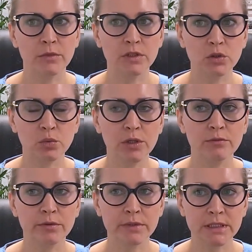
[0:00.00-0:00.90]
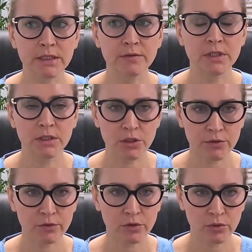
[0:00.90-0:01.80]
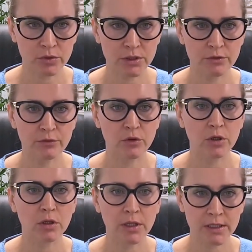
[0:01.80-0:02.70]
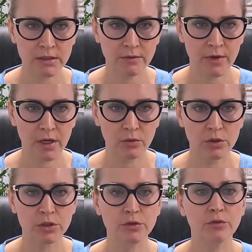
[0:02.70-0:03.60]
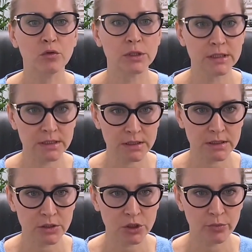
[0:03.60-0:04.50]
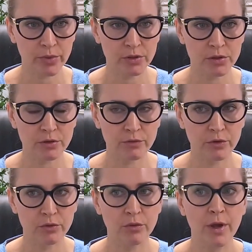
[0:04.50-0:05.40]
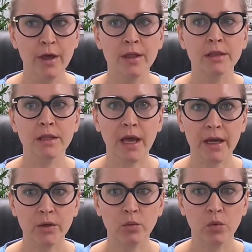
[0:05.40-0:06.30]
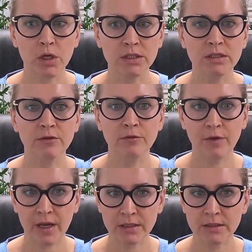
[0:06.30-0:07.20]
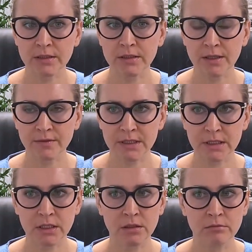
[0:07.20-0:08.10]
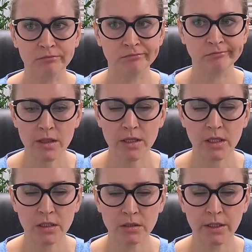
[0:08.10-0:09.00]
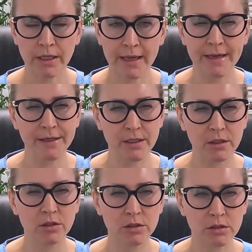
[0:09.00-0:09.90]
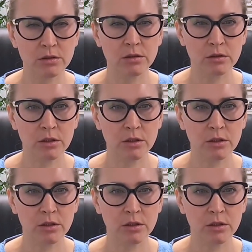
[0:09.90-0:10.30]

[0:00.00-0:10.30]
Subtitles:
this week we received an interview notice for a client of ours for a citizenship interview. That was the fastest I've seen, I think, in like 8 years.